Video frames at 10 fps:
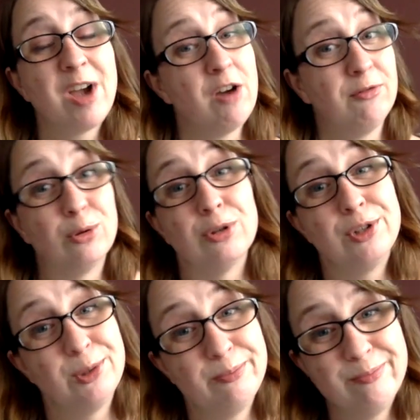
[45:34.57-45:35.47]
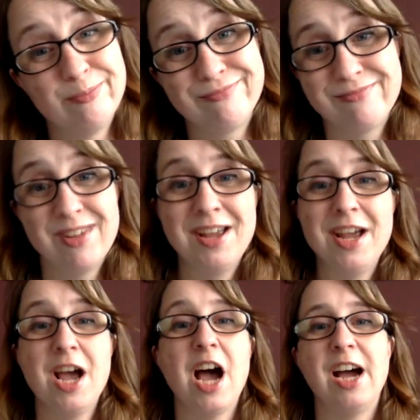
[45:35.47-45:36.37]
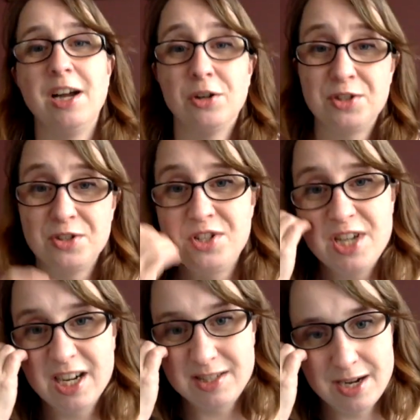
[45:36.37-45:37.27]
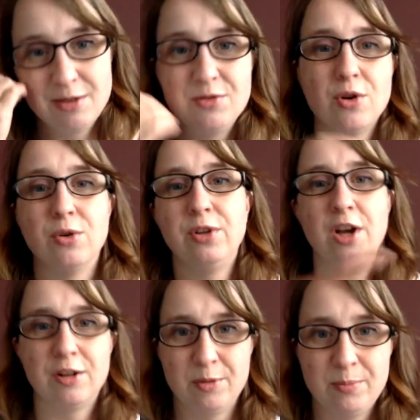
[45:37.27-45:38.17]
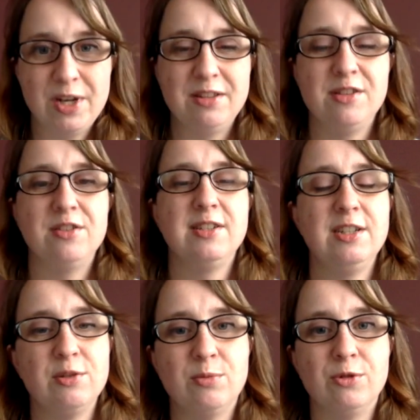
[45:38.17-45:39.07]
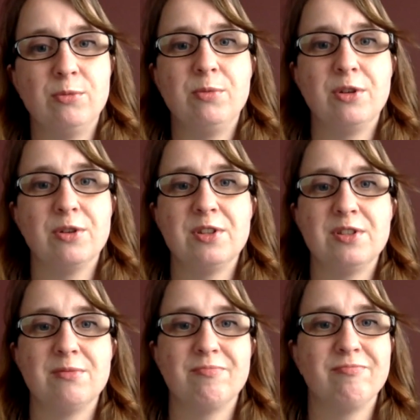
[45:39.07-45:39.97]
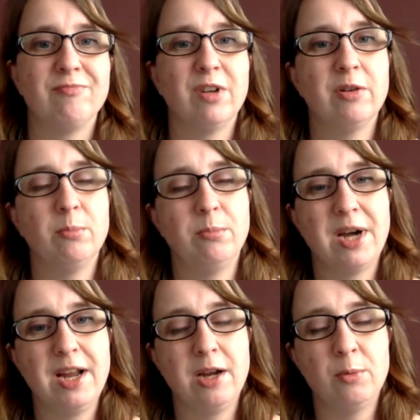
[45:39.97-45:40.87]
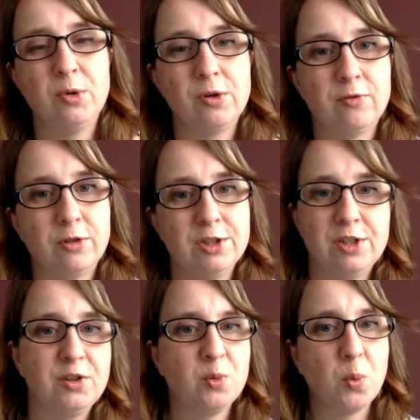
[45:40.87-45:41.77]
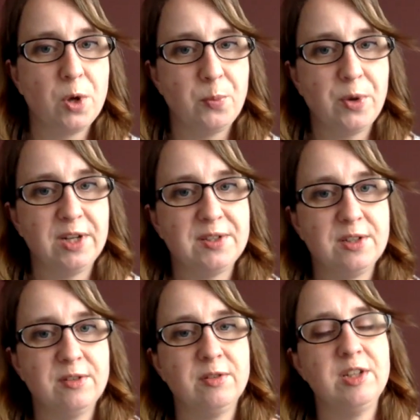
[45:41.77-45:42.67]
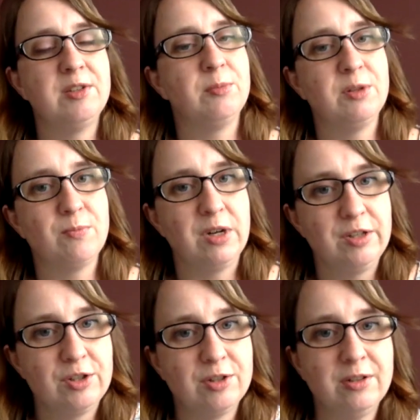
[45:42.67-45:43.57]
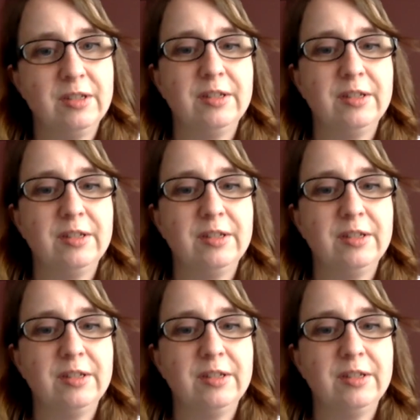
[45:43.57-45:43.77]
Of course. I also checked out all the other patterns in the book, because buying a book for just one pattern is a bit much.